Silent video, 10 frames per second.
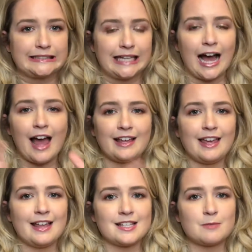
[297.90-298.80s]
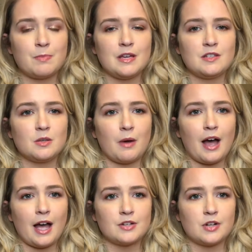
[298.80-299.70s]
I can't speak to a
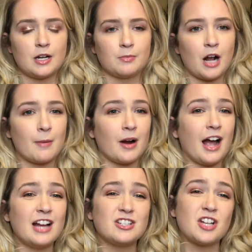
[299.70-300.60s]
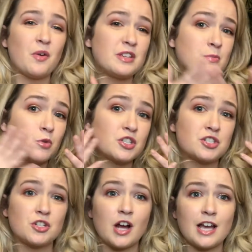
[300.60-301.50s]
hydrating primer. I just always
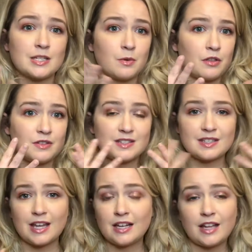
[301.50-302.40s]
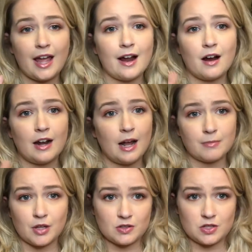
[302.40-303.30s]
moisturize with skincare and I'm
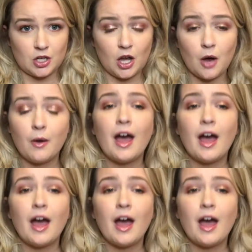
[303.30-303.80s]
good to go.